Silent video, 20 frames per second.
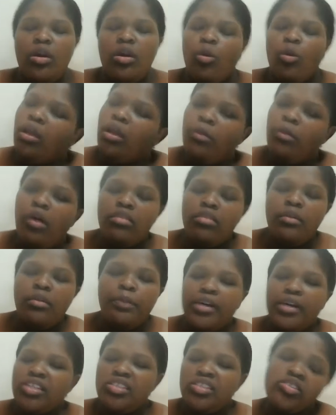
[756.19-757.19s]
What about the
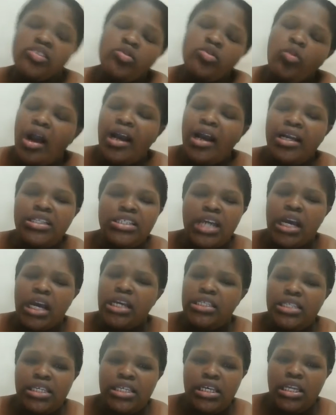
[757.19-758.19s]
persons who aren't
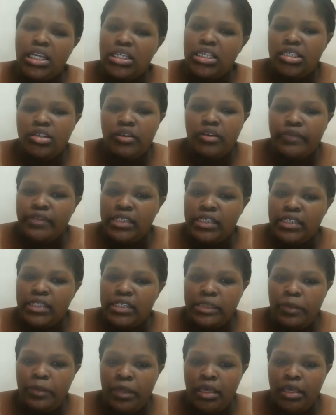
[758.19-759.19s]
articulate enough to
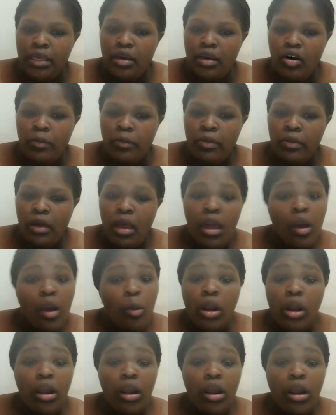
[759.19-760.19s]
speak up?
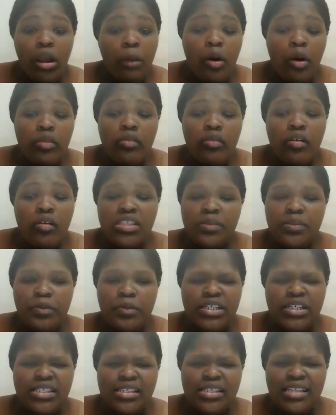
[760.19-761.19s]
What about those
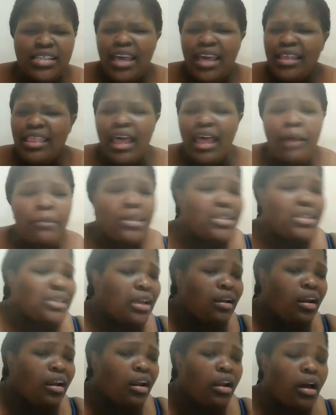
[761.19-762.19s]
persons? That means
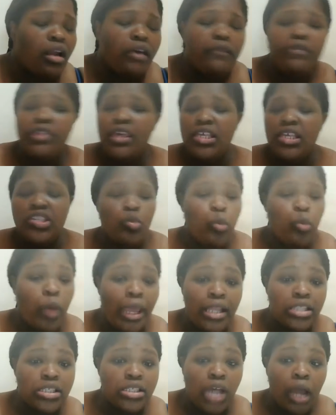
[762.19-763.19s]
that a lot of things
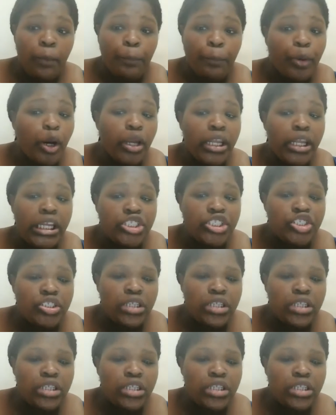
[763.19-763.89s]
went unpunished.